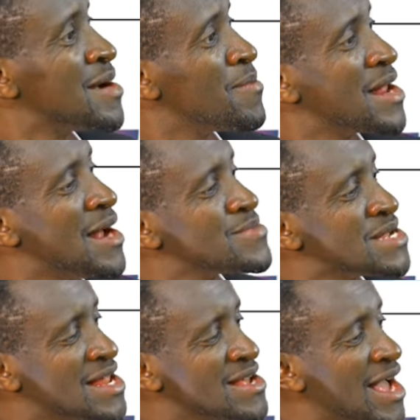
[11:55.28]
Somewhere I'm
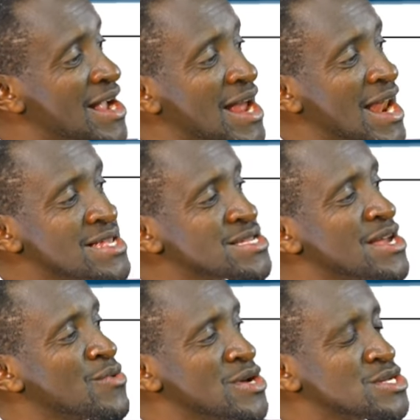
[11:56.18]
telling you, I can ask
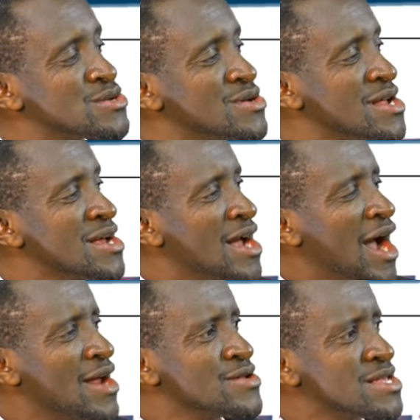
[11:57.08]
you a question,
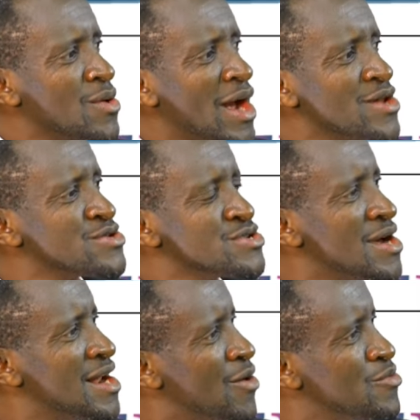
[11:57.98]
and you say, why don't
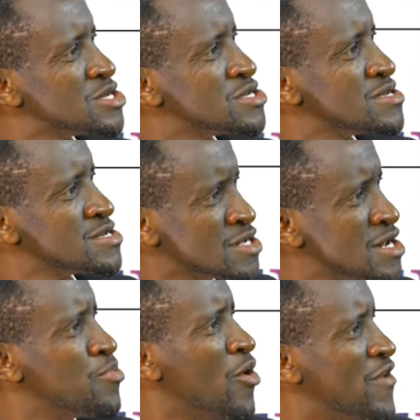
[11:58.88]
you allow me
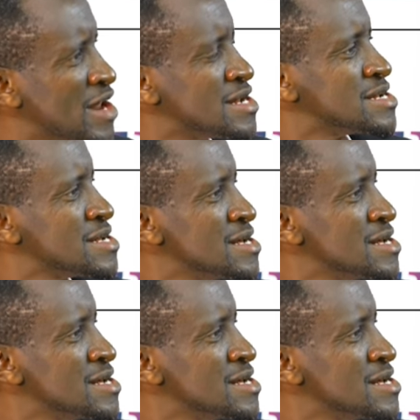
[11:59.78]
sleep over it?